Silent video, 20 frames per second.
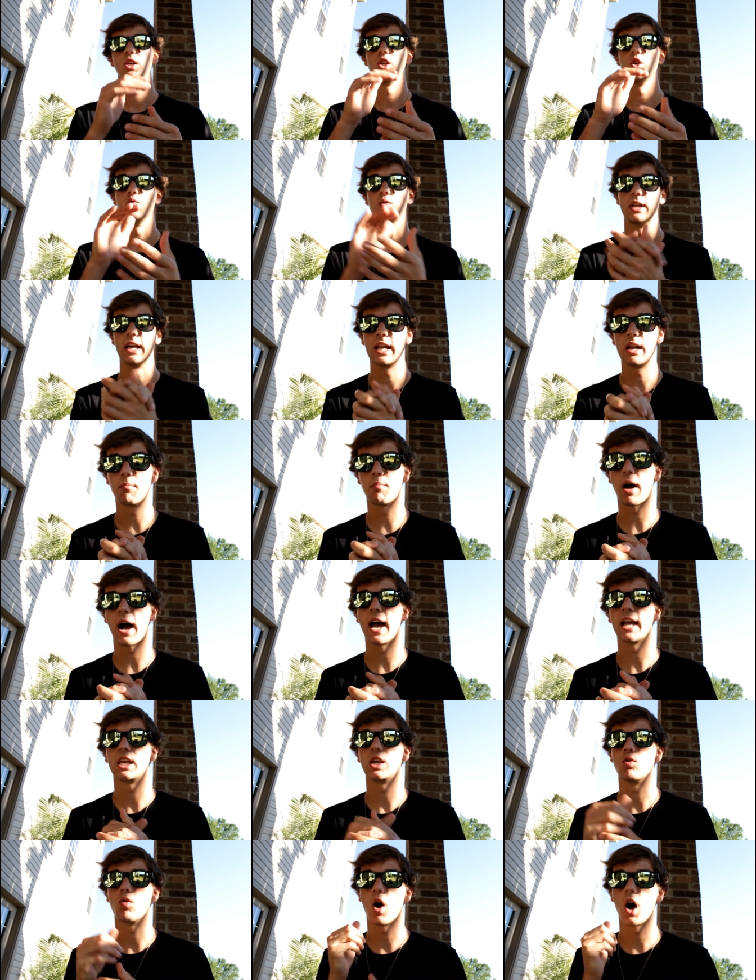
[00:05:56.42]
You get a
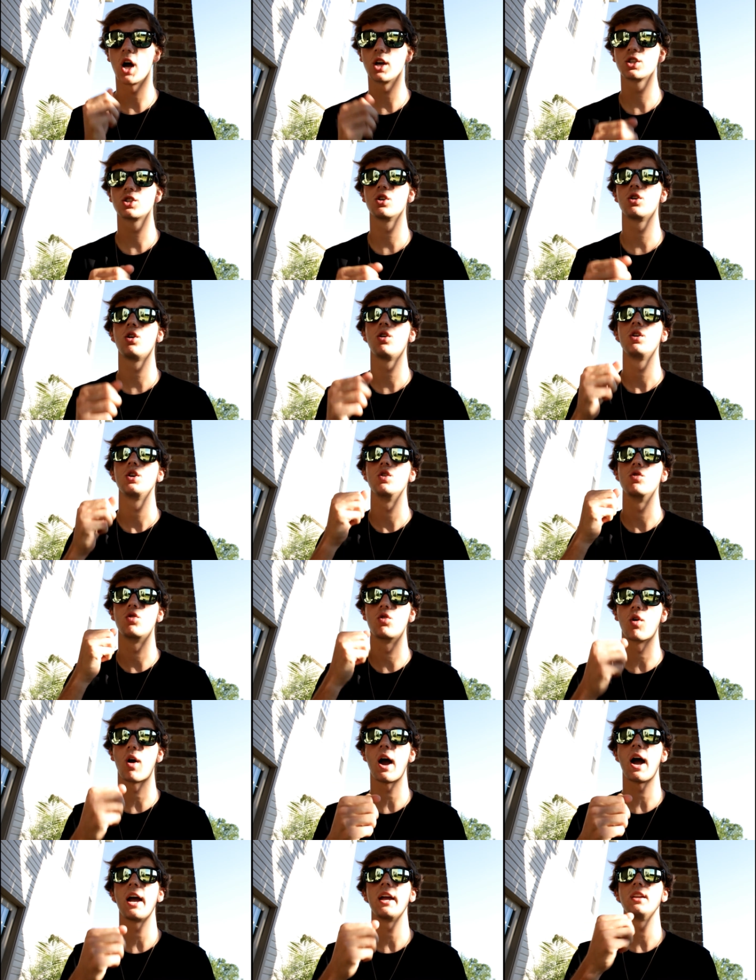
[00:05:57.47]
bike, you hustle, you
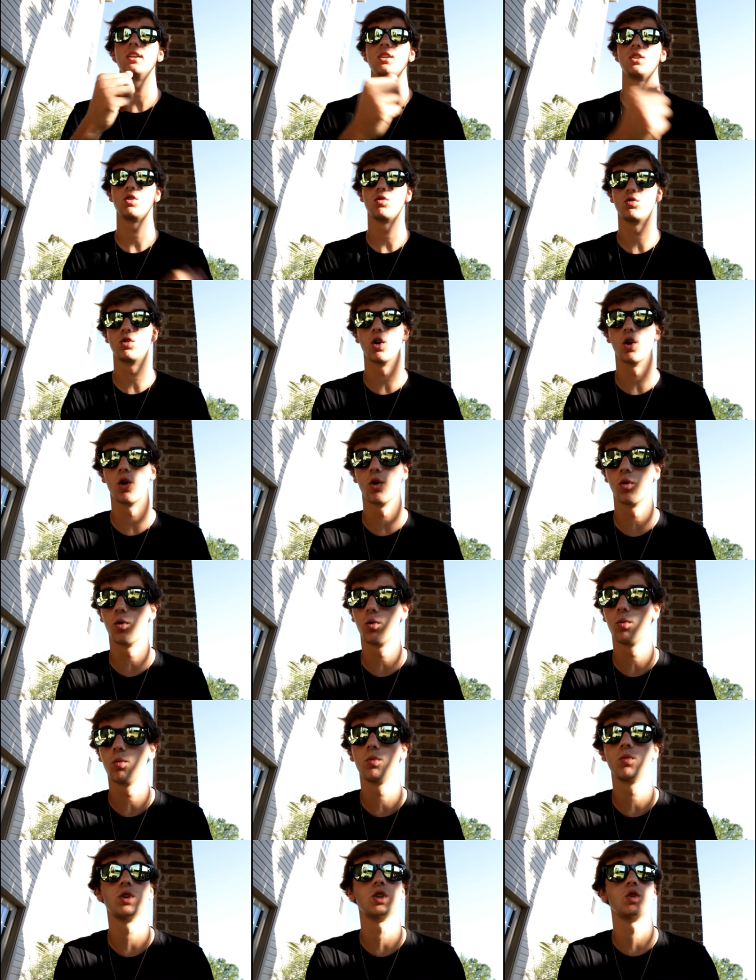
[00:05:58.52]
grind, you
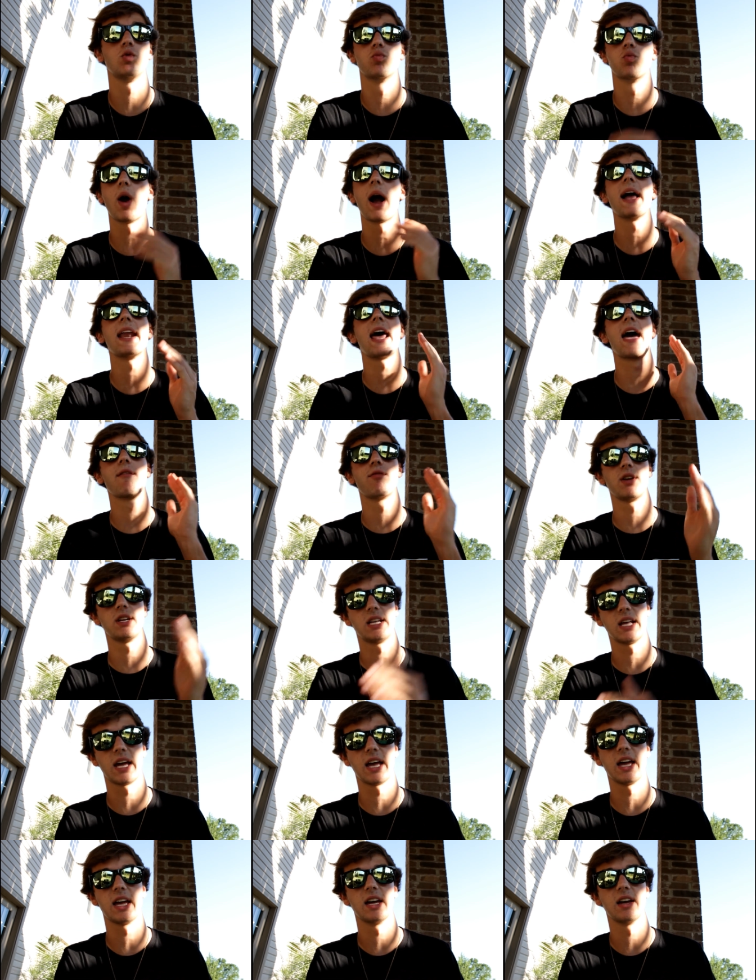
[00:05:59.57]
go, you ride every
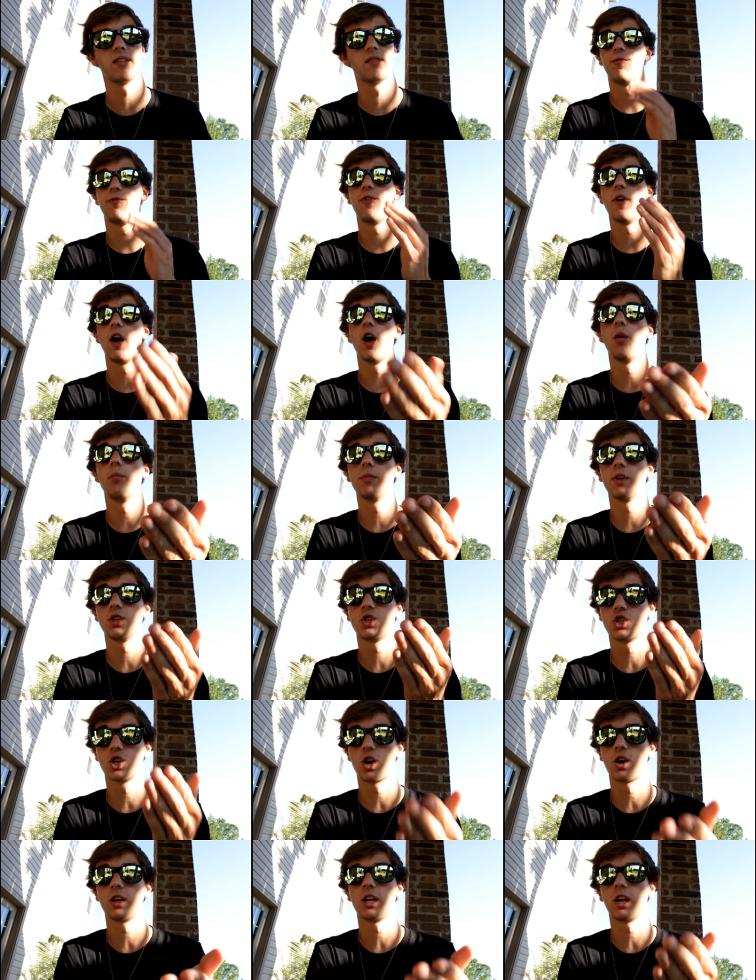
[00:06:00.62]
day, film the
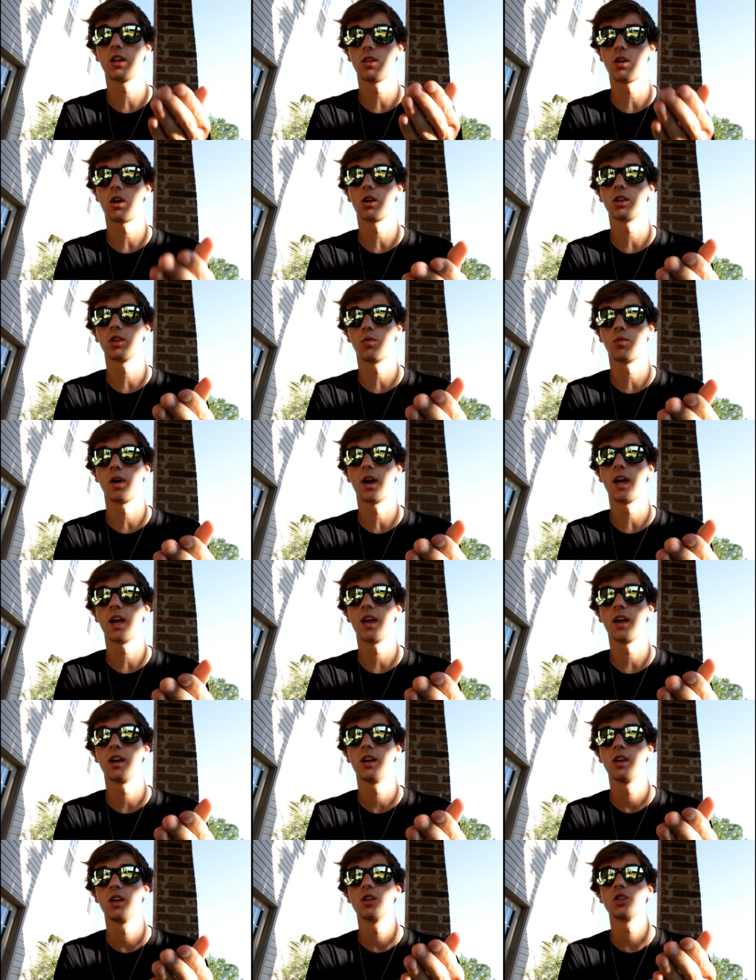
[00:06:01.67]
journey along the
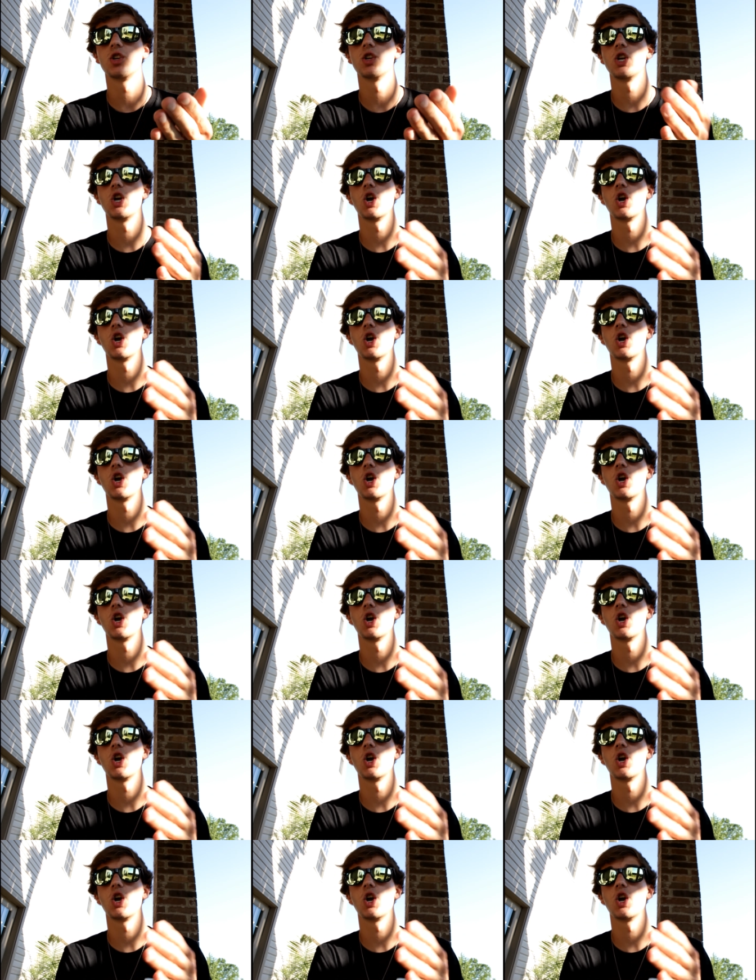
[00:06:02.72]
way so